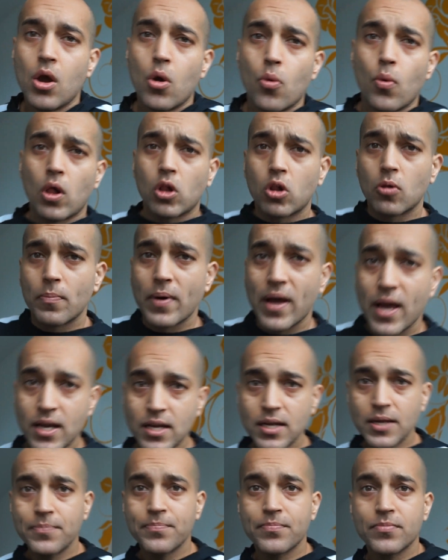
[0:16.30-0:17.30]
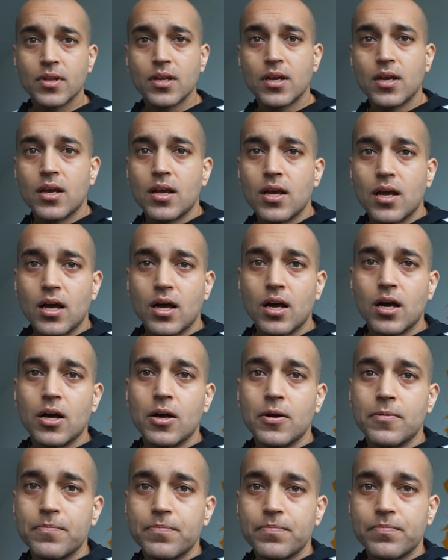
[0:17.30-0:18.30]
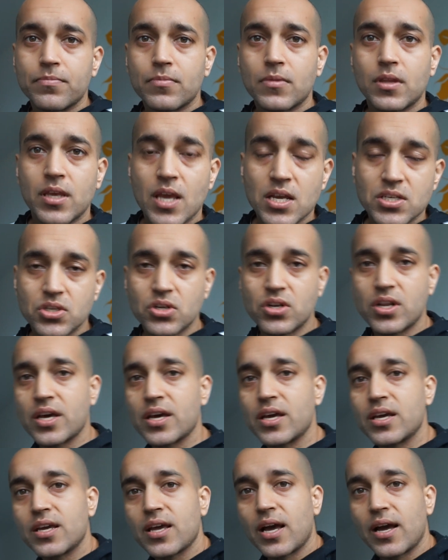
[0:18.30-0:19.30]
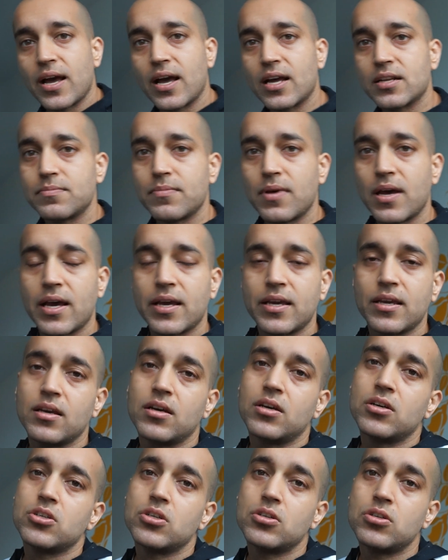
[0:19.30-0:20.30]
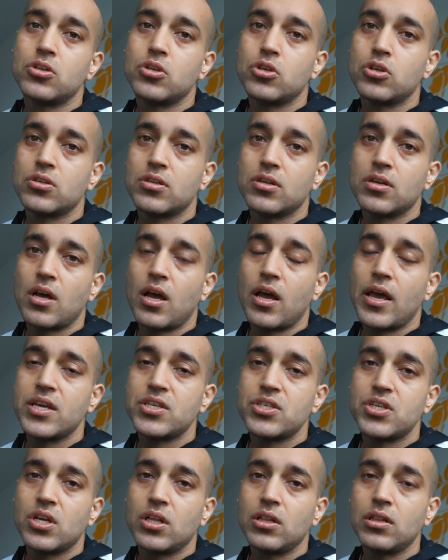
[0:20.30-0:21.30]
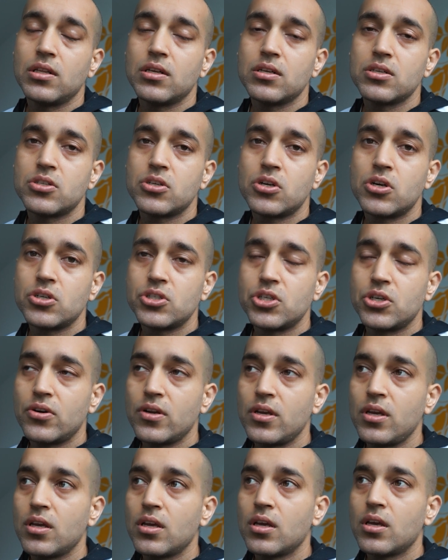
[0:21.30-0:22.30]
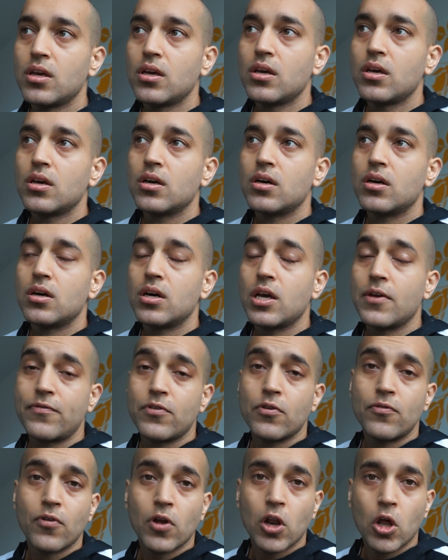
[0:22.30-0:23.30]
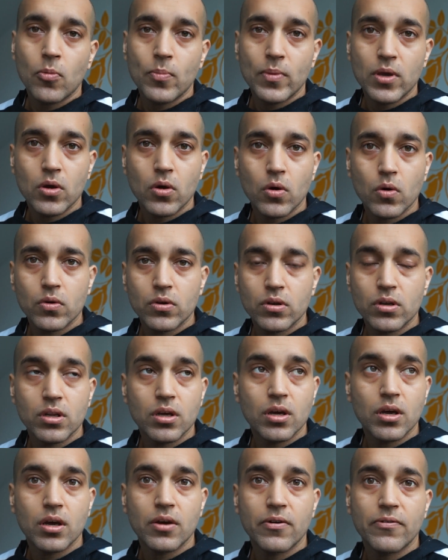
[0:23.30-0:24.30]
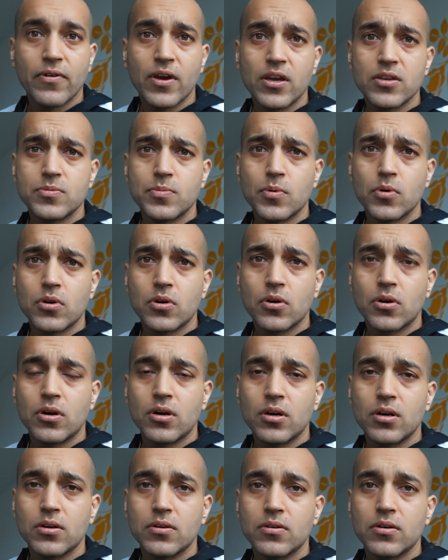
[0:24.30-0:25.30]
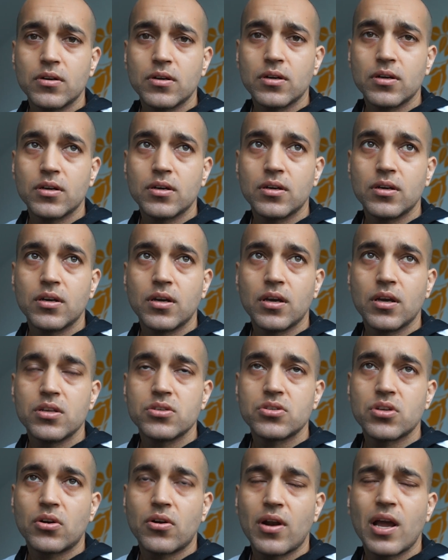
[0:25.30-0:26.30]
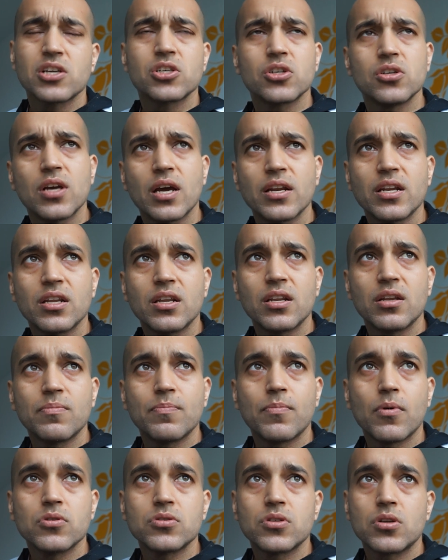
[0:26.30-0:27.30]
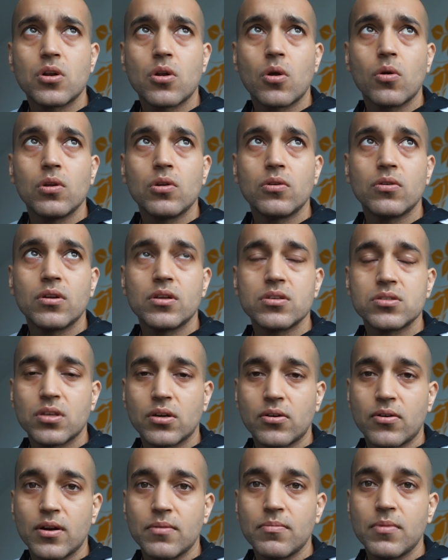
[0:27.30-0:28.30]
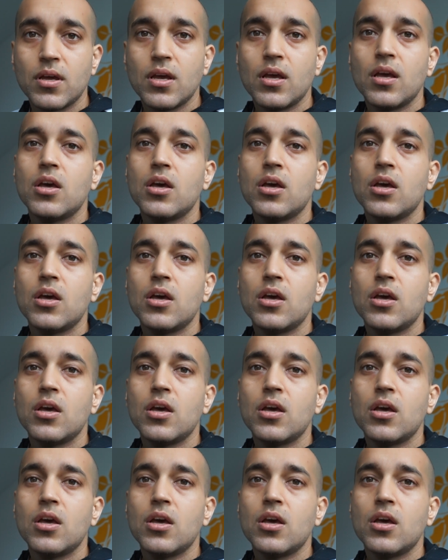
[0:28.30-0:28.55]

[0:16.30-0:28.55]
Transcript: Welcome back. Yesterday I had my ACL surgery. If you follow me on Facebook or on Instagram, actually I did post it only on Instagram.